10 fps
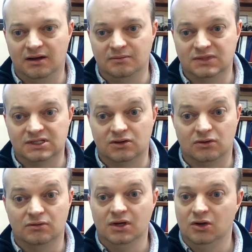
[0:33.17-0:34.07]
So
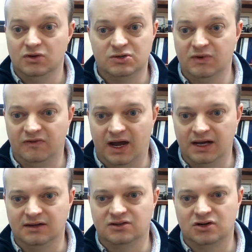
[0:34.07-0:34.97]
we should be fine
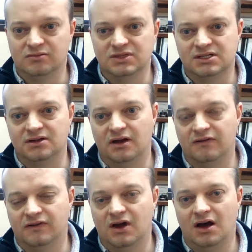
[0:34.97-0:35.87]
in terms
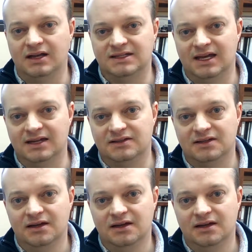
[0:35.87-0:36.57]
of content.